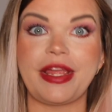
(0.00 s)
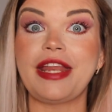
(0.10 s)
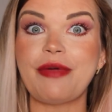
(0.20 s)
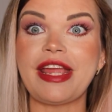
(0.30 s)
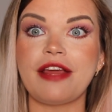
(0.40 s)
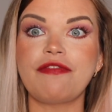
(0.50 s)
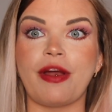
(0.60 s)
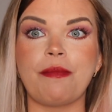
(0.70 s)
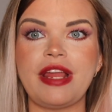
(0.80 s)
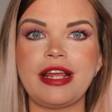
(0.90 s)
Anyway, enough
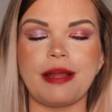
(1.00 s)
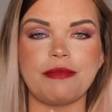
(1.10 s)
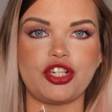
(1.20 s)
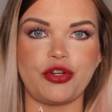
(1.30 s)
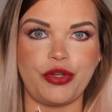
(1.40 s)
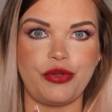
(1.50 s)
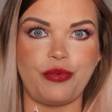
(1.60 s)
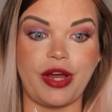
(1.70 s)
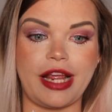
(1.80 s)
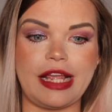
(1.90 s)
rambling, let me show you
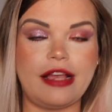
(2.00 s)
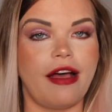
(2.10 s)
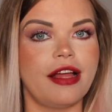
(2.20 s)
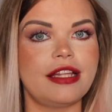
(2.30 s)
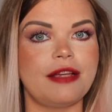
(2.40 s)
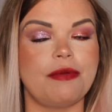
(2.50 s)
what I got.